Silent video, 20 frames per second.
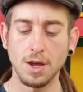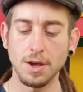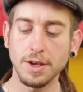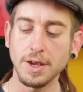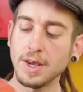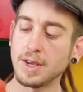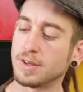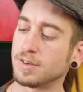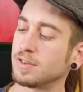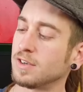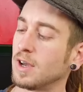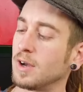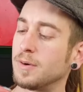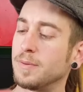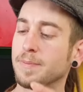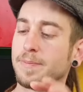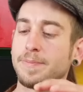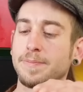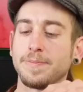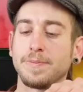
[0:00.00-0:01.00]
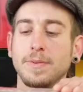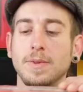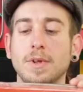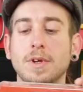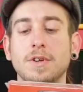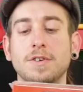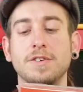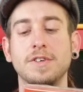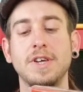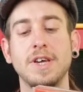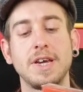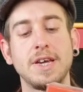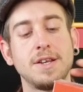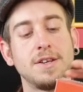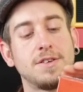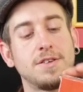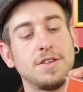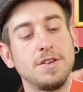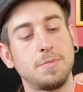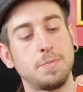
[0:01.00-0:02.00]
Okay, so let's get
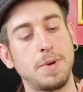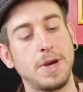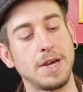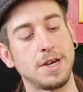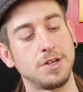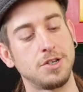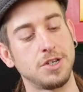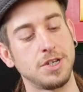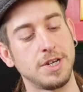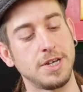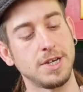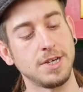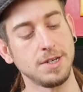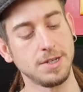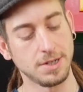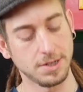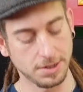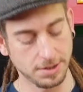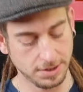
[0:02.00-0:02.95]
into this packaging here.